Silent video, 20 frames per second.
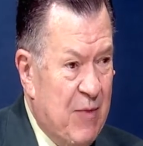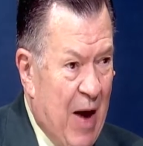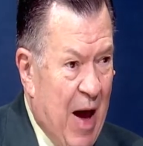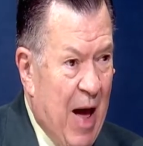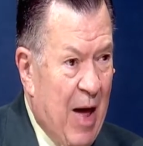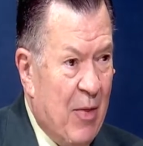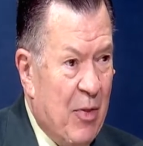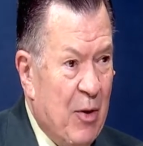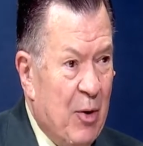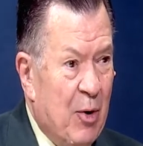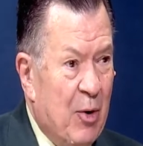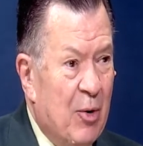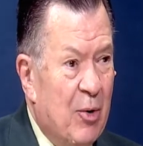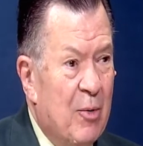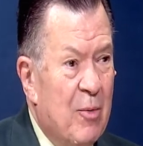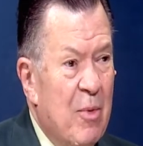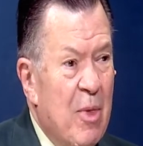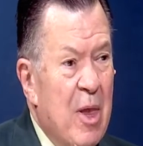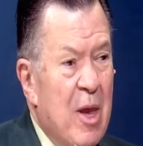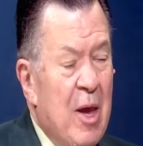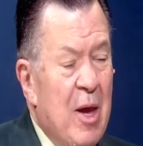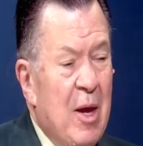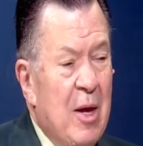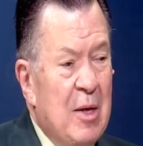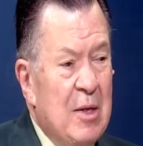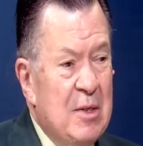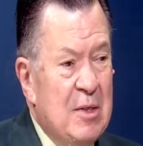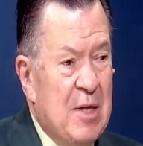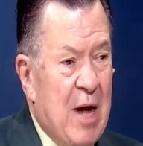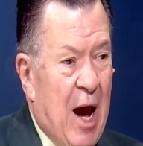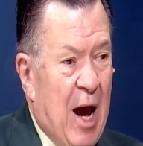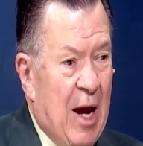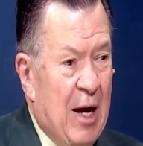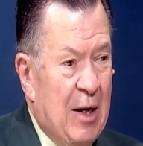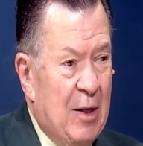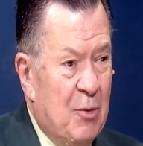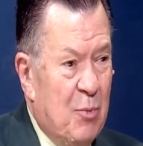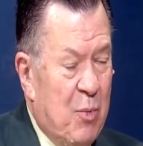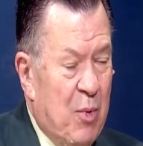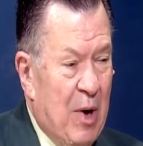father
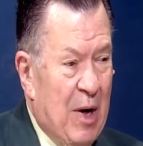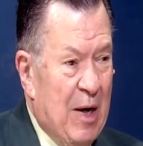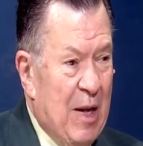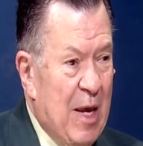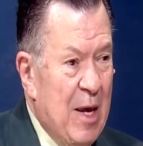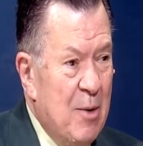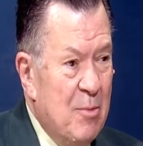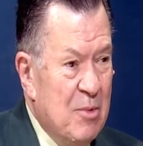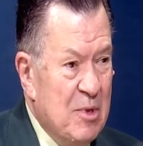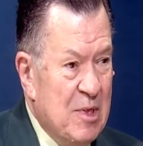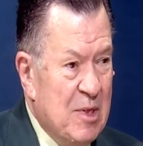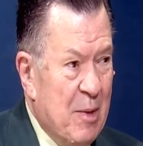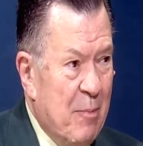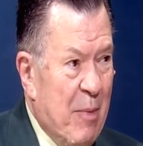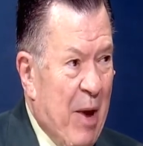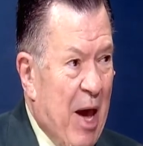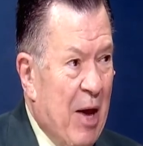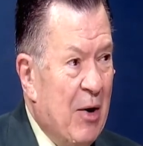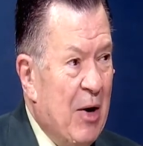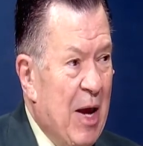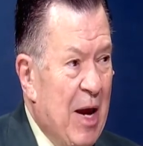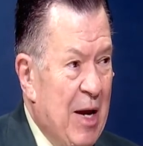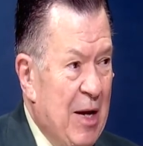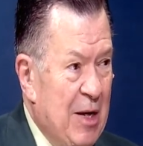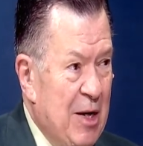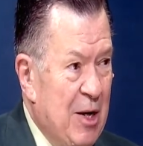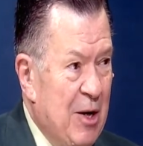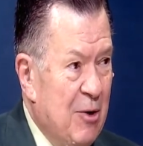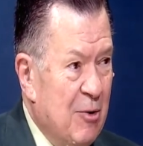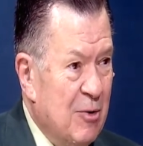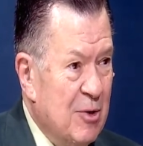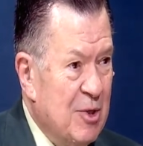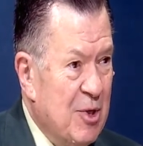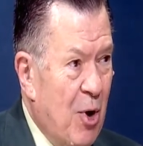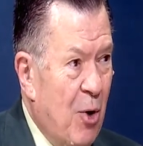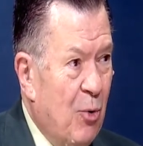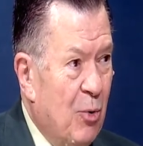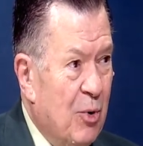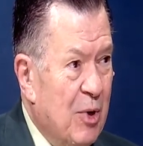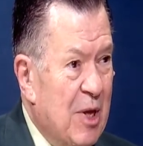died when he was about 8 years
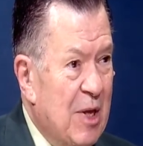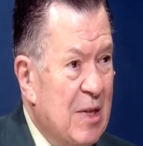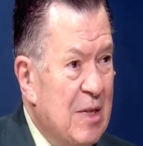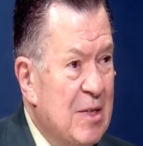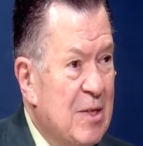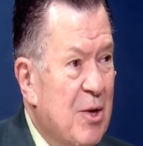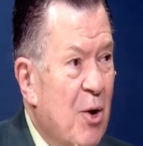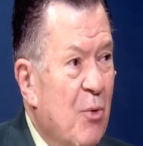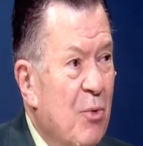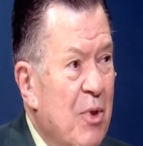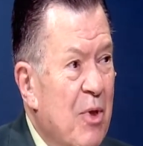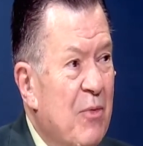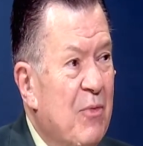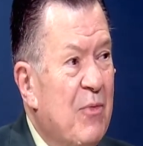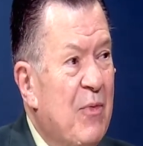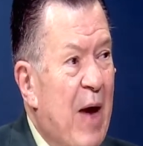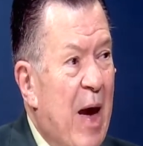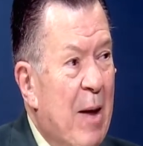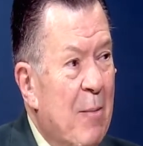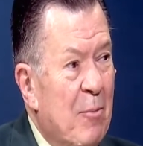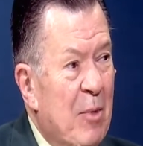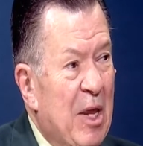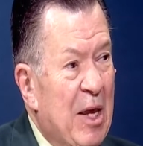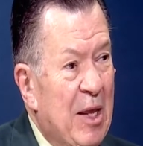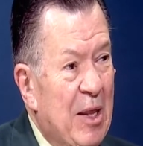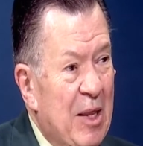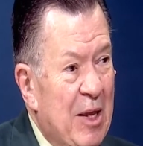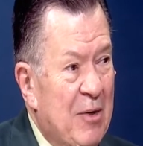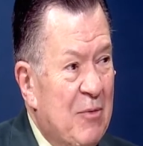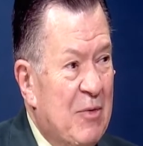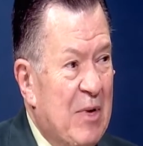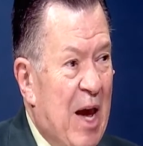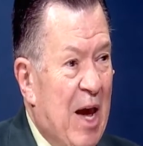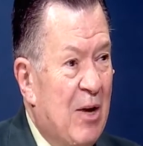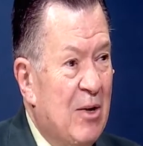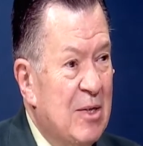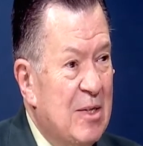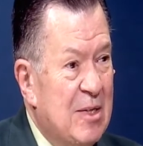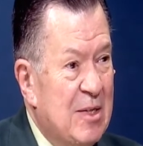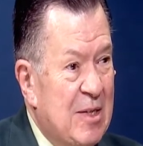old. And so the family lived
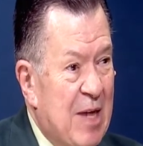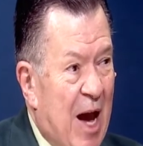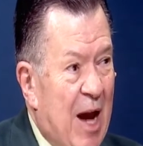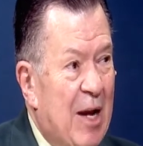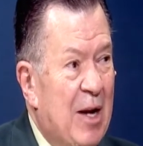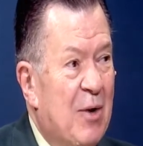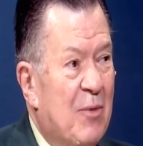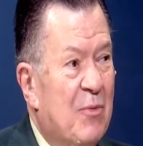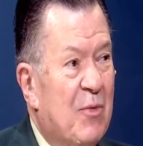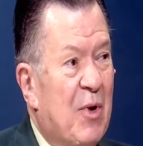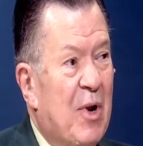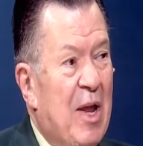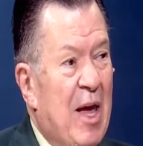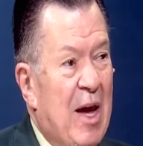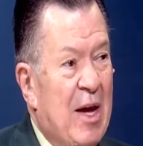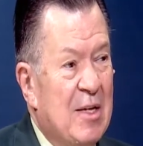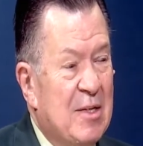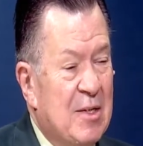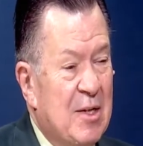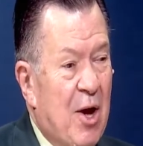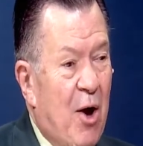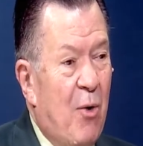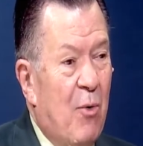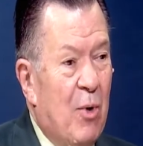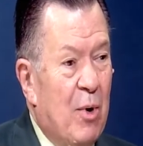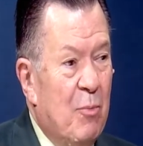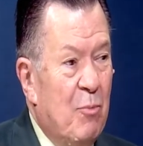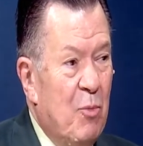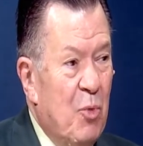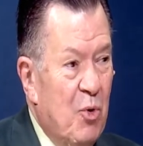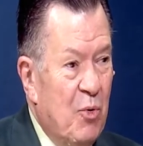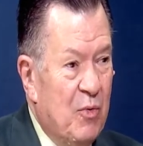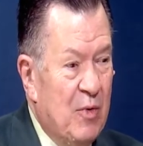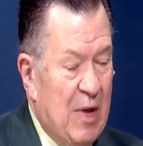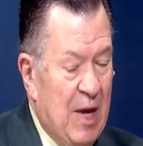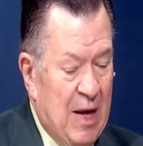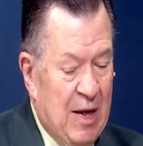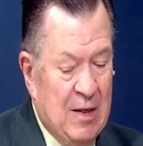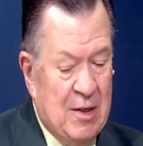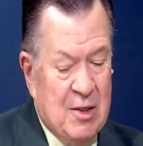outside of Glasgow and
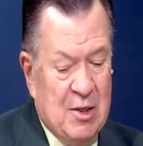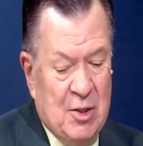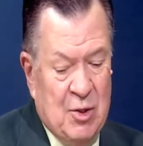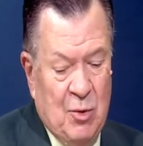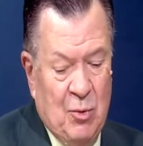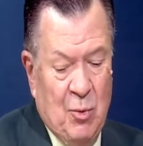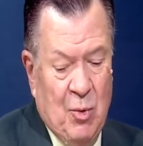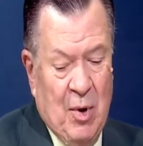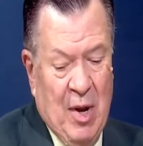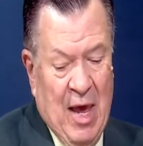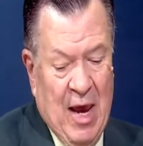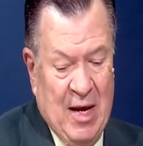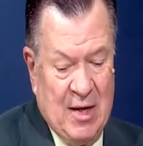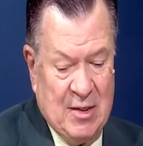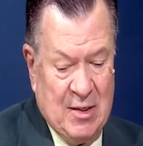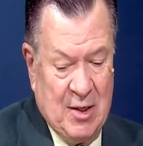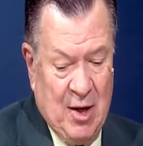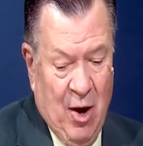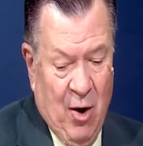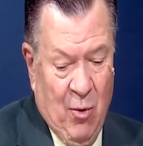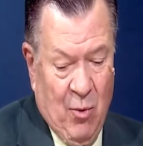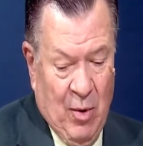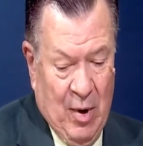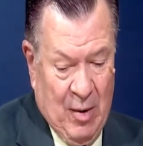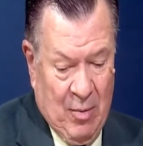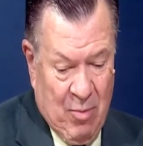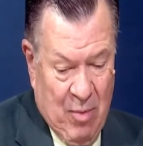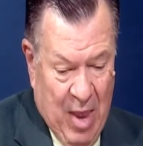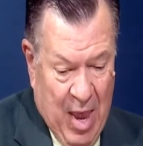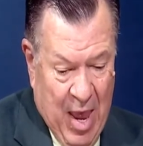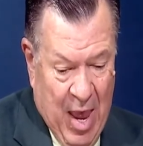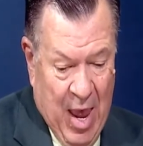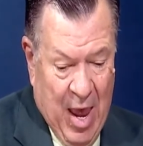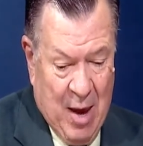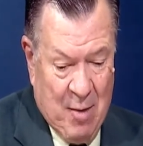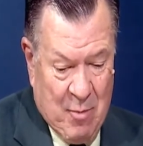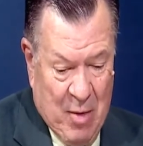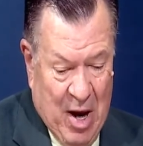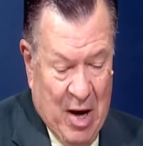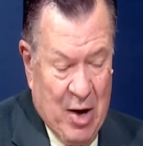moved into Glasgow.
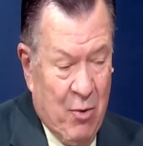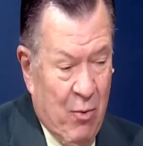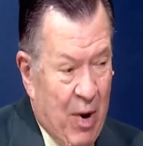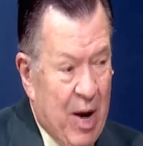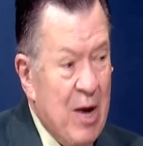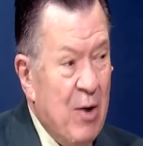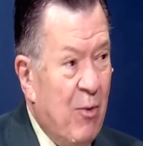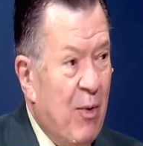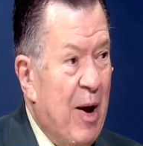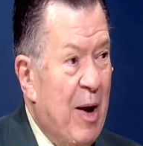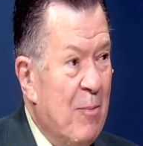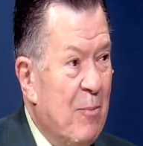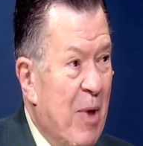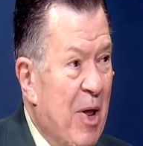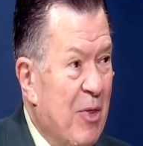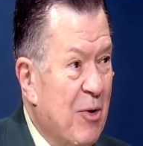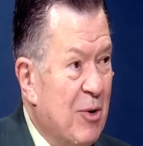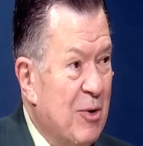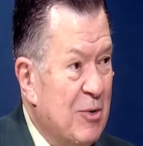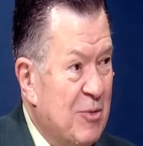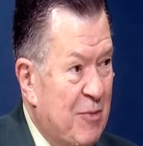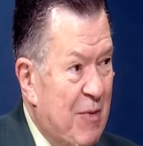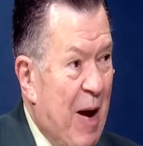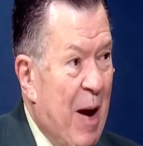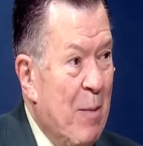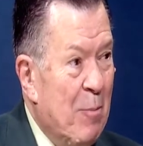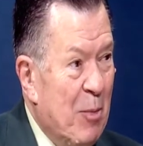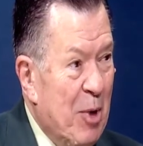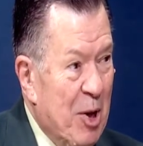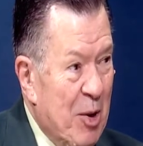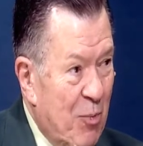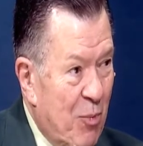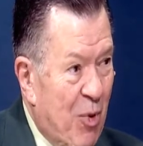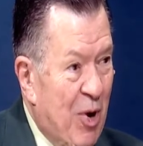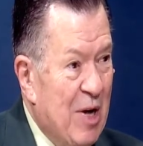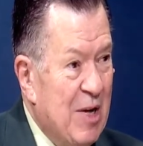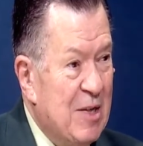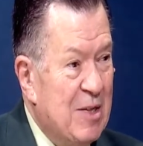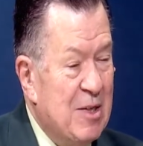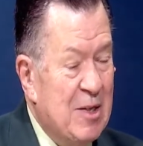And my great-grandmother's family
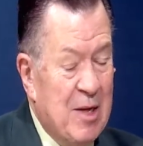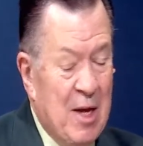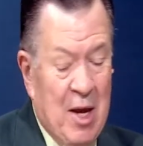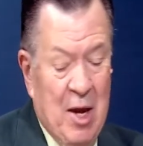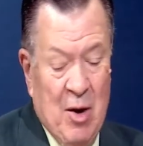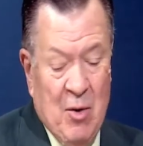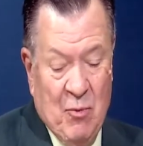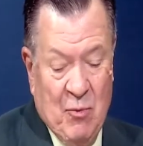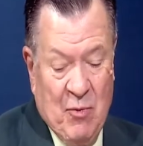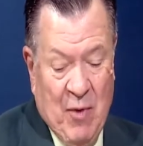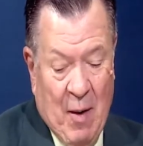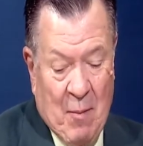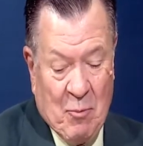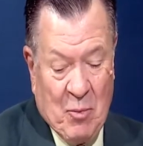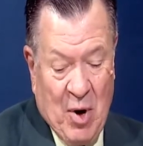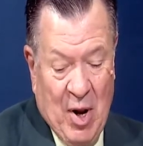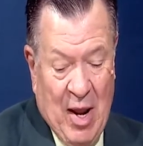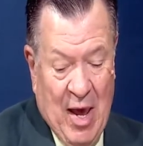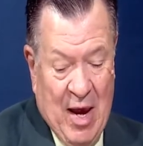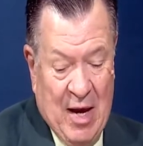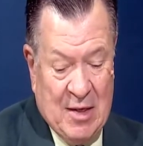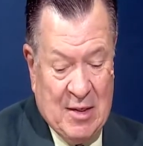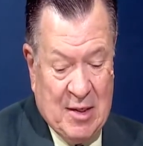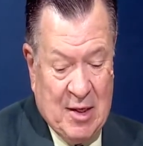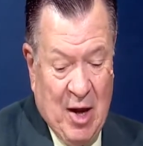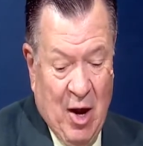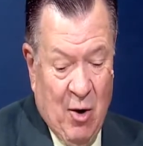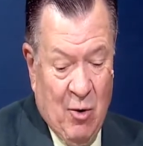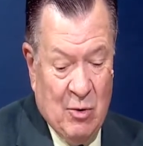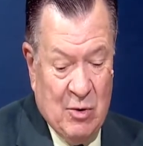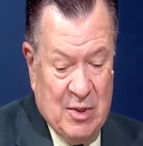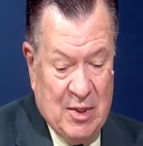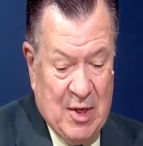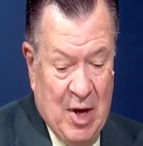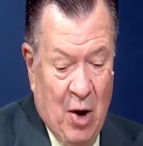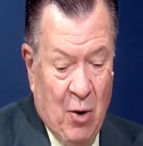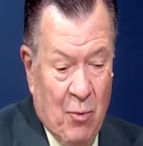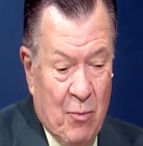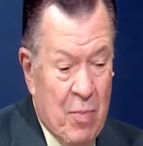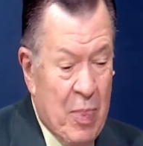was from Glasgow.
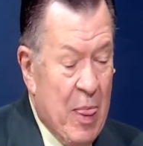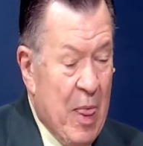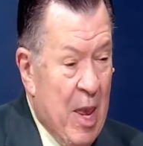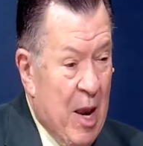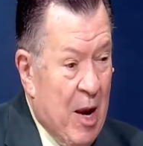So,